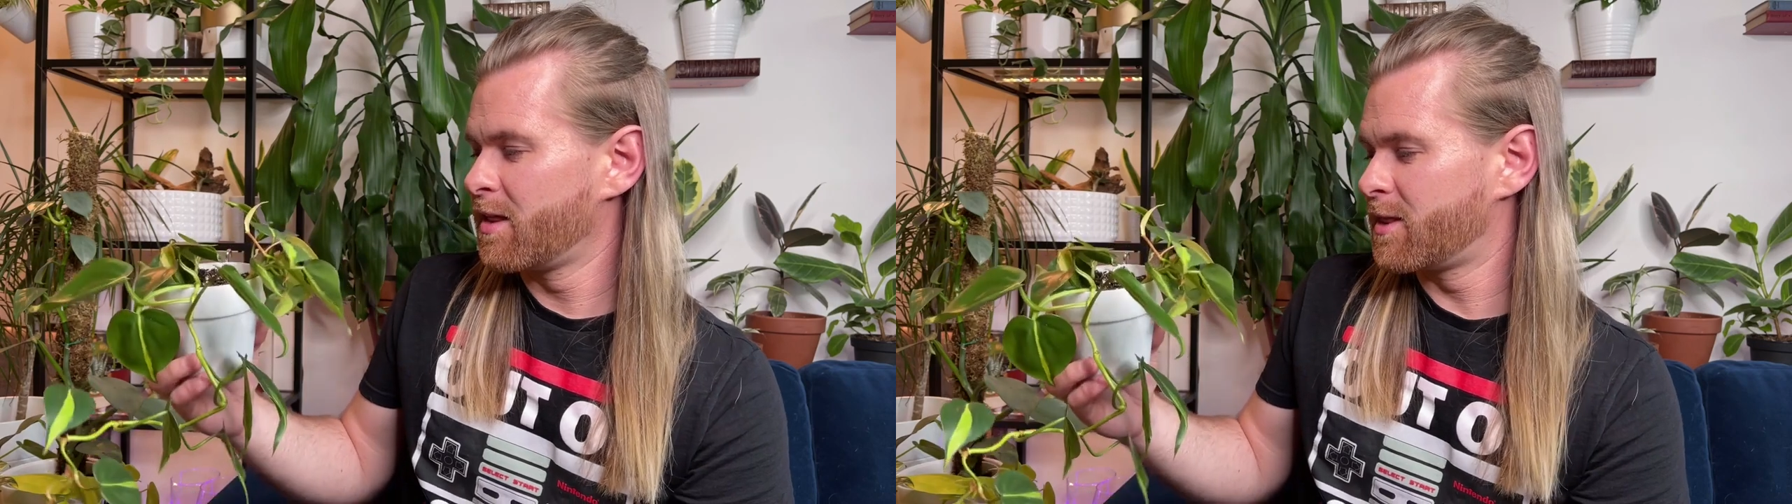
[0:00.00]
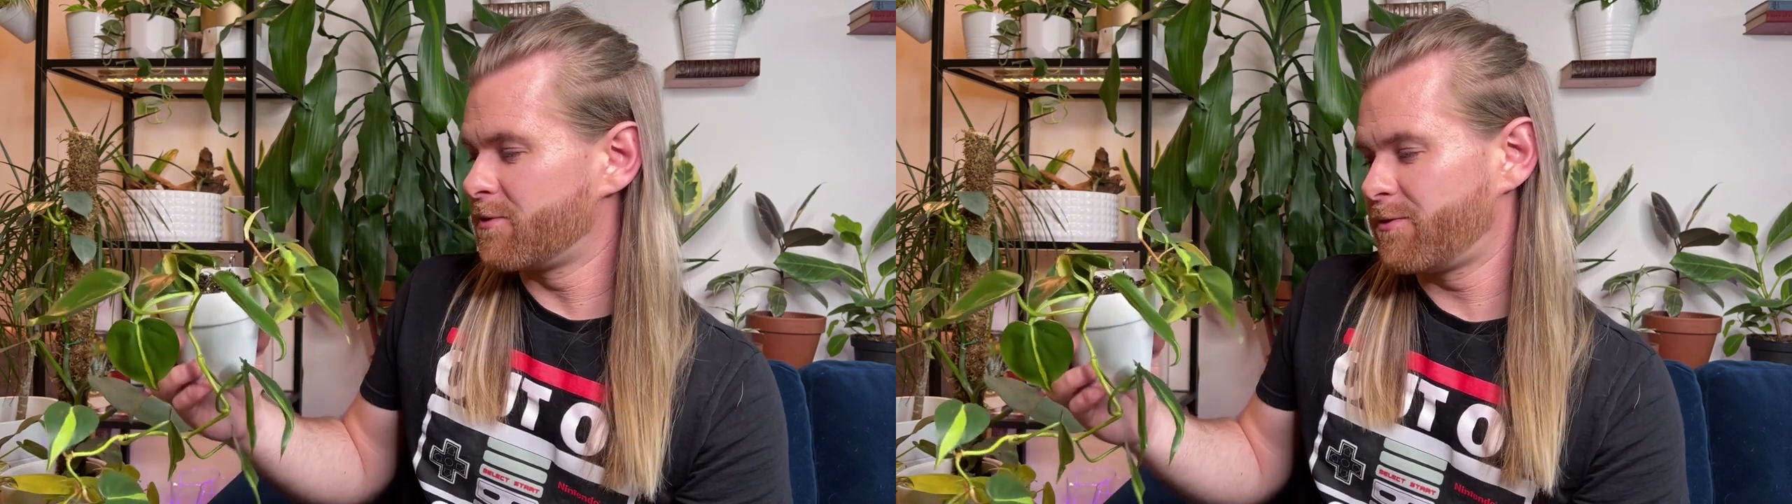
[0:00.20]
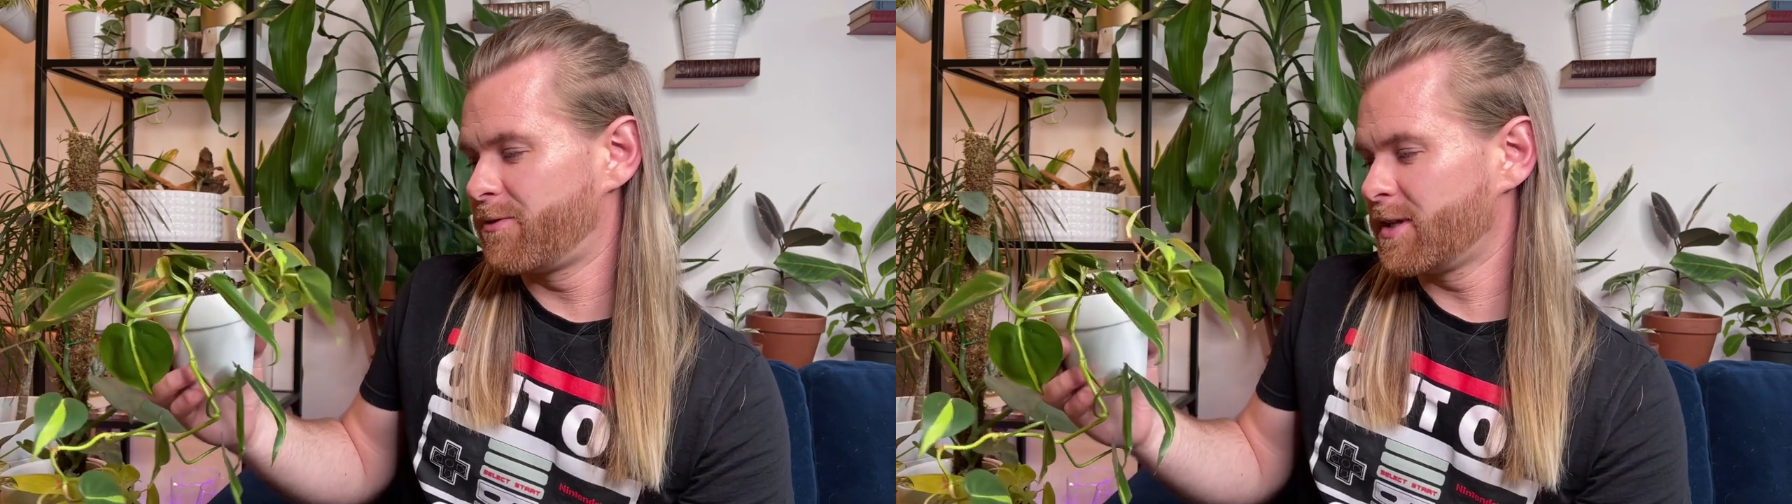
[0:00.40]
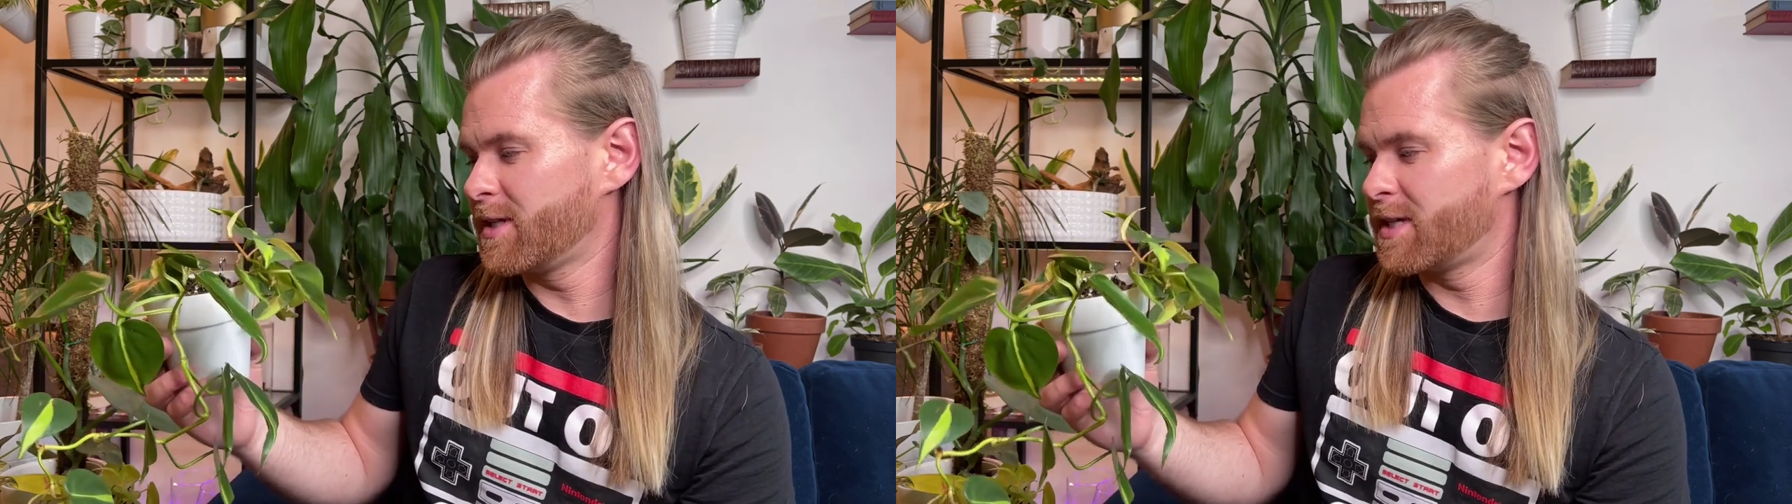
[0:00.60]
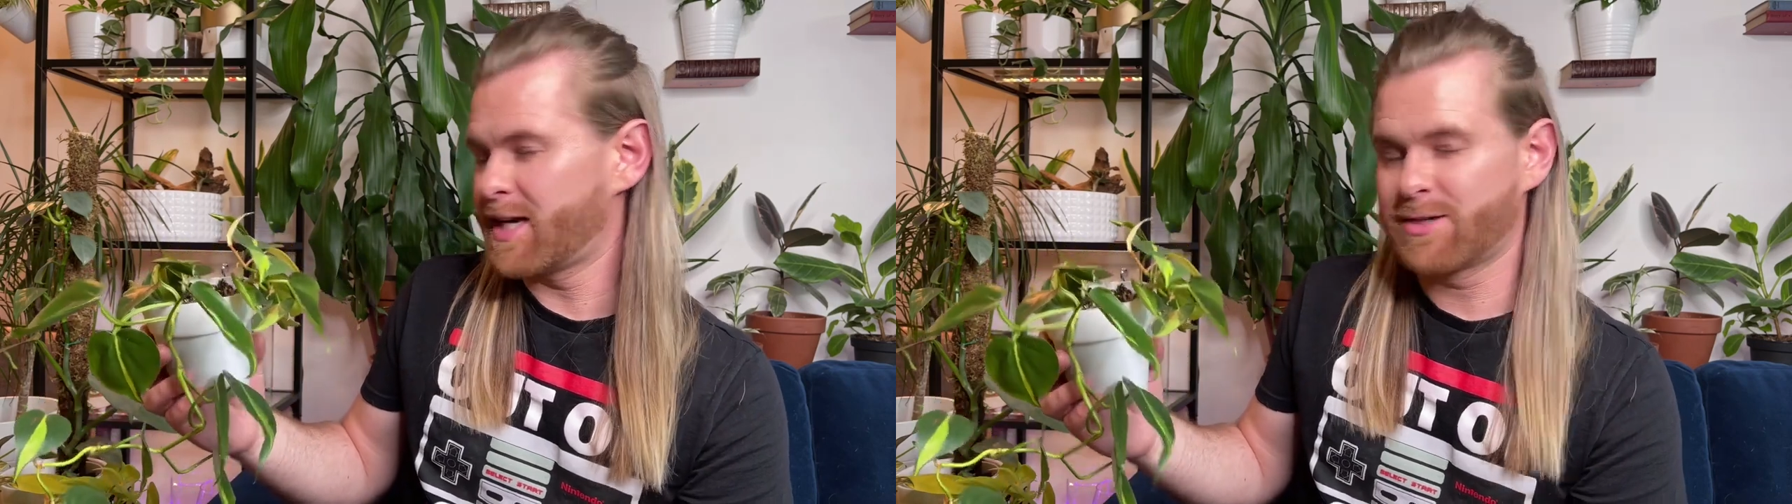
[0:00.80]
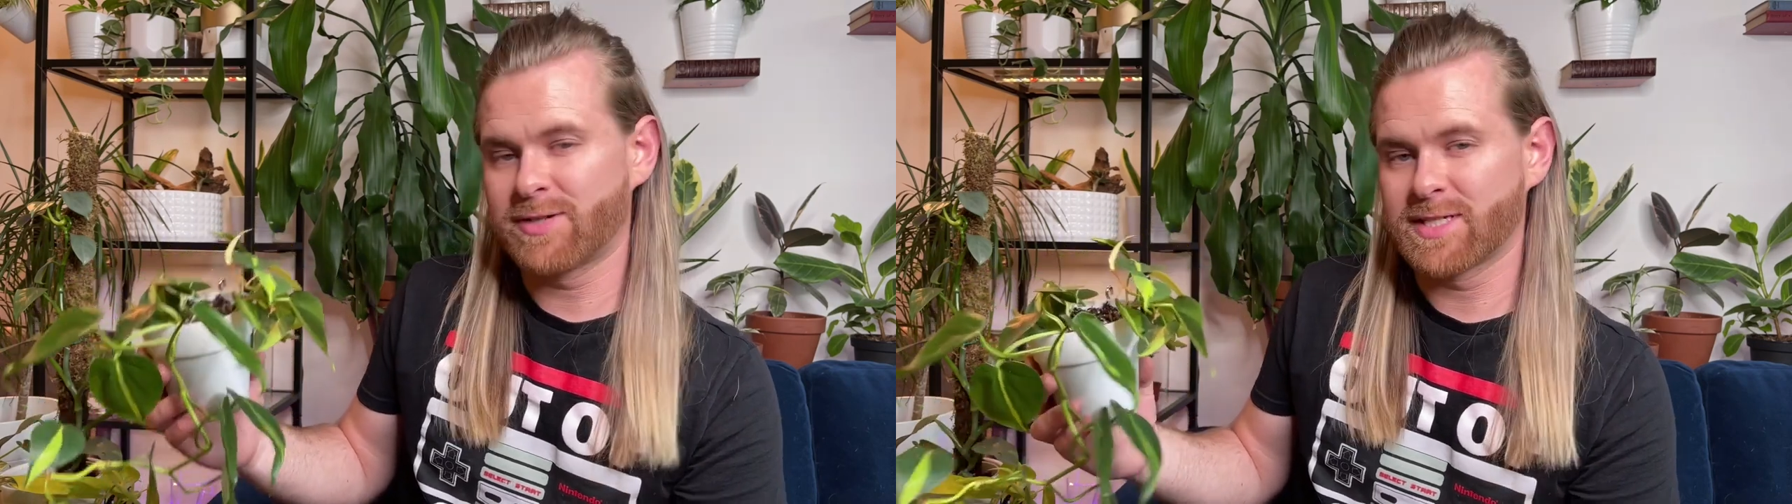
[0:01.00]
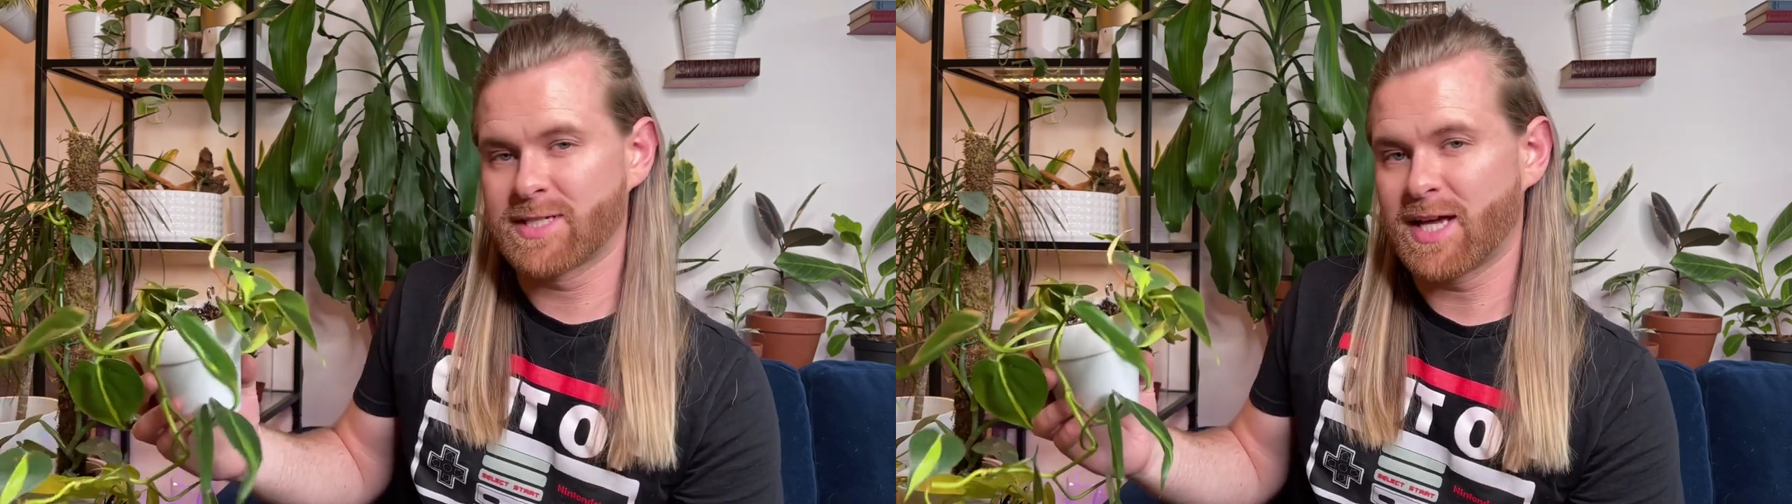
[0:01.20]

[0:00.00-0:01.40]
The philodendrons,